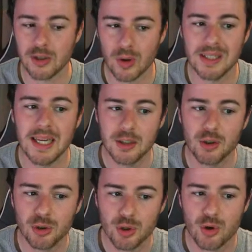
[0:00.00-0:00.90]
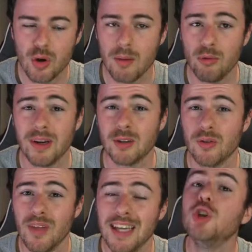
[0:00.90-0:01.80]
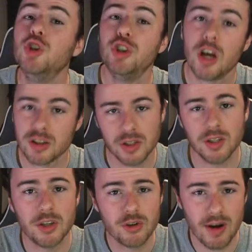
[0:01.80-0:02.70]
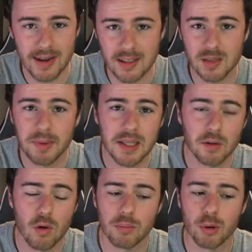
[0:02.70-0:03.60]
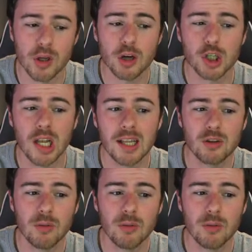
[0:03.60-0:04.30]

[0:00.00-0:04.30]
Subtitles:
So I did do 2 upgrades on this just to try and speed along production a little